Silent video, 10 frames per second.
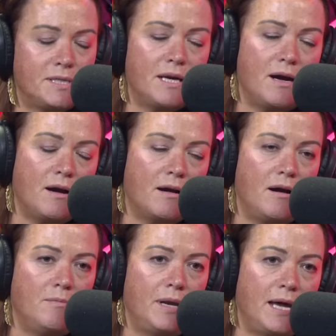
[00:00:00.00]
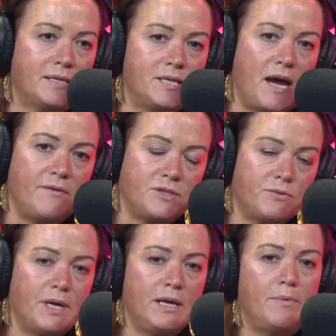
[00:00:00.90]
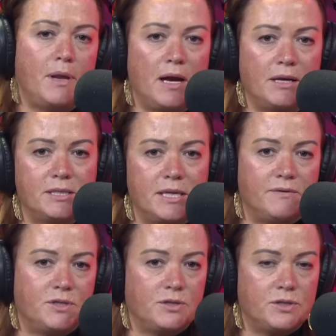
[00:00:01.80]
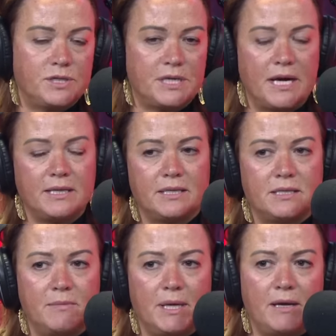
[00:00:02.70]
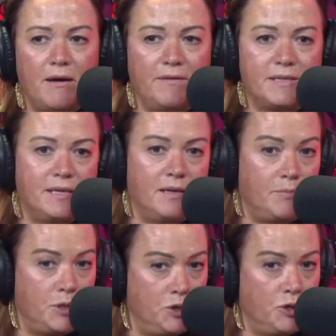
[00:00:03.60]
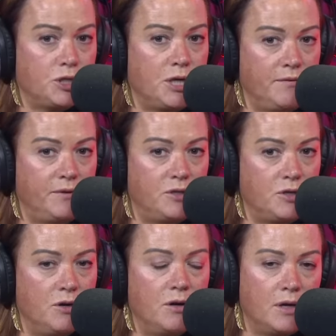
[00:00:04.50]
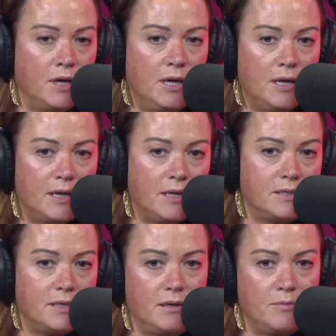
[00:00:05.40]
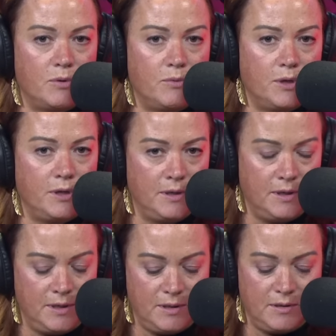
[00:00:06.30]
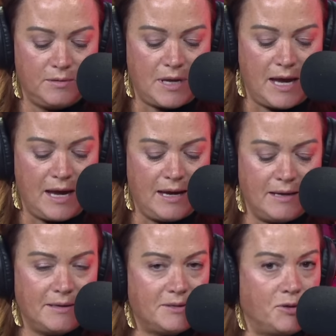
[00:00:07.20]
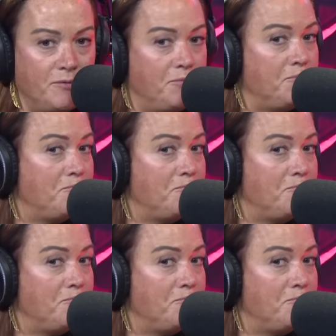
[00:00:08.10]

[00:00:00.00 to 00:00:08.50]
they are complex you have to really apply yourself to understand it i mean obviously the production of the drug is the number one uh, sort of